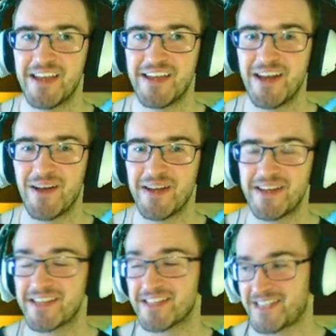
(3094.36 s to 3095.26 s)
you know, it
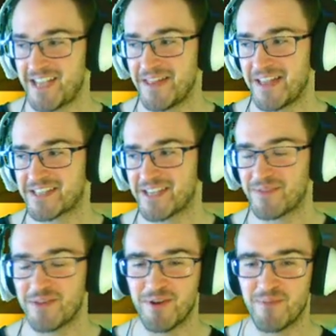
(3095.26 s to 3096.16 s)
doesn't sound like
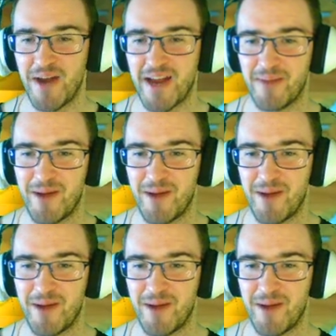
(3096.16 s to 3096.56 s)
something you want to brag about,